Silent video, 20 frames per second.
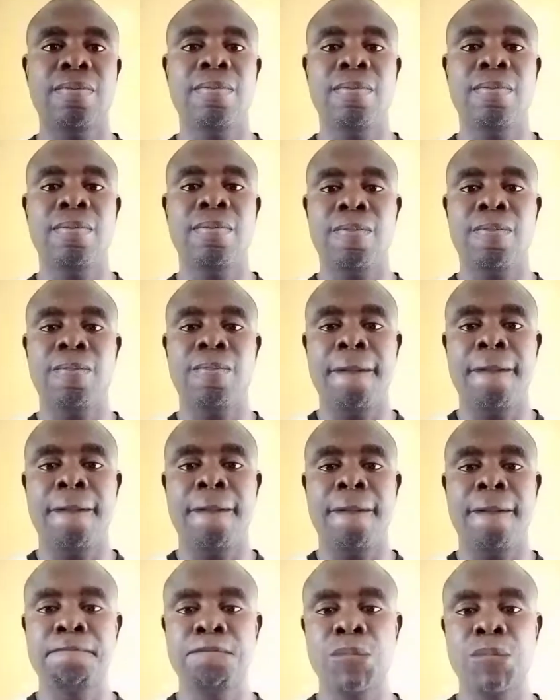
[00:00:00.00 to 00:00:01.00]
Because what
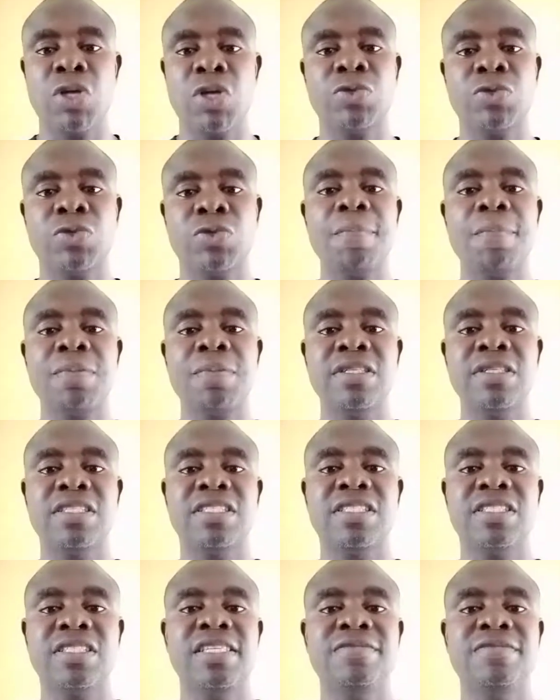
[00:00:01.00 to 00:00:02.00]
happens is an
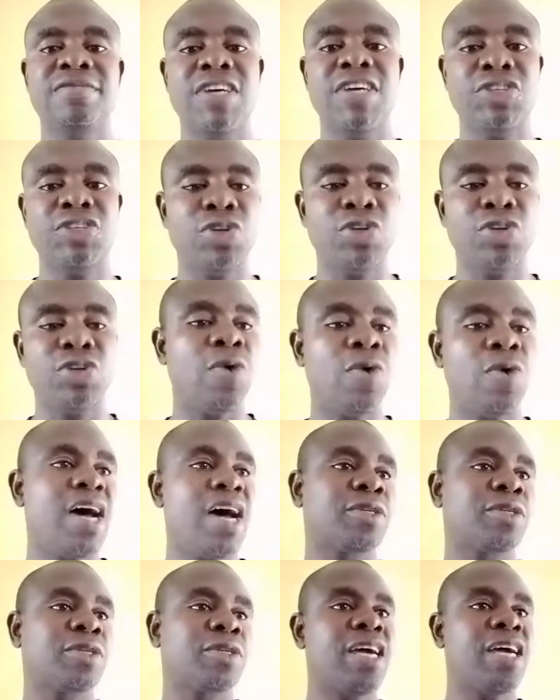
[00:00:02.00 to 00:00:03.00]
inversion of what
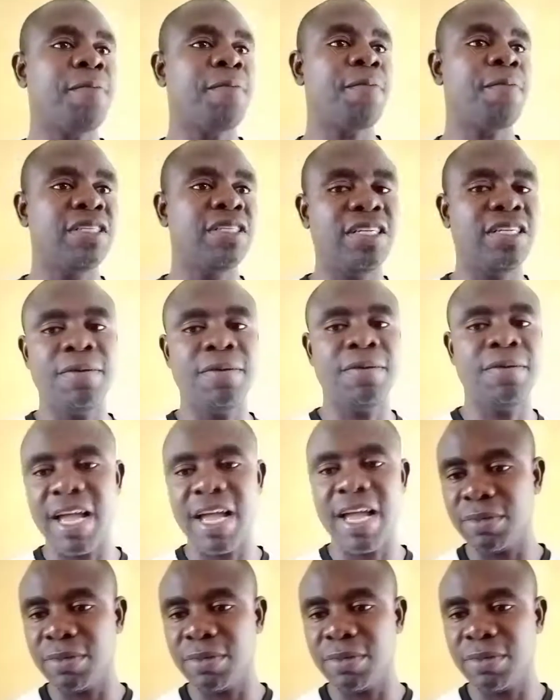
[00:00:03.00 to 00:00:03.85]
actually happened in the Bible.